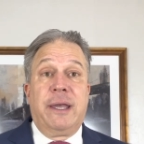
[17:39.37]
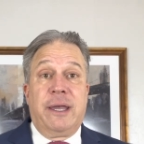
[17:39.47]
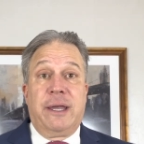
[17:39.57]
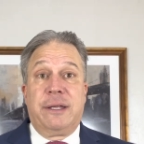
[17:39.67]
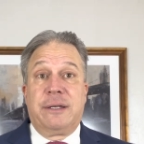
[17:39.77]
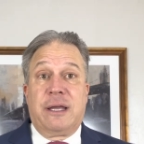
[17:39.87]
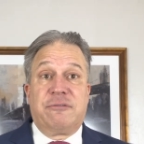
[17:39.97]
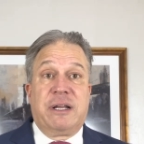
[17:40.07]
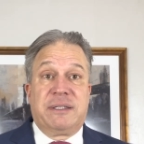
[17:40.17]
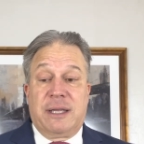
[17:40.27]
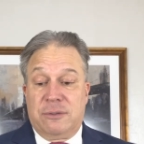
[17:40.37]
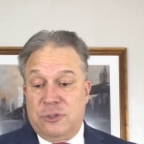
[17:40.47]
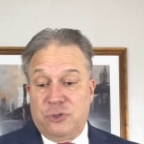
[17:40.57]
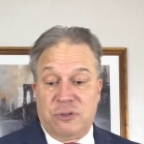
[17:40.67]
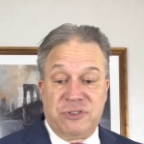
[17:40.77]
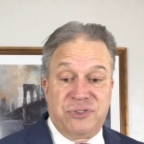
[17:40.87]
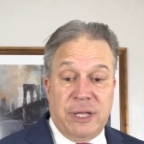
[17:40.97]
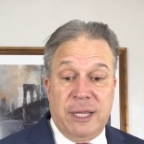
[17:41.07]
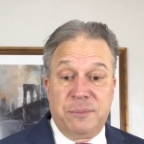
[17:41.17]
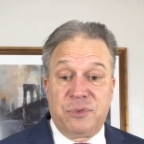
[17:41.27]
and I write down the jurors'
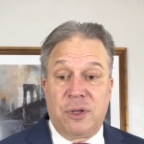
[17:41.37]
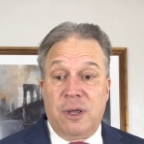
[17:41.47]
names.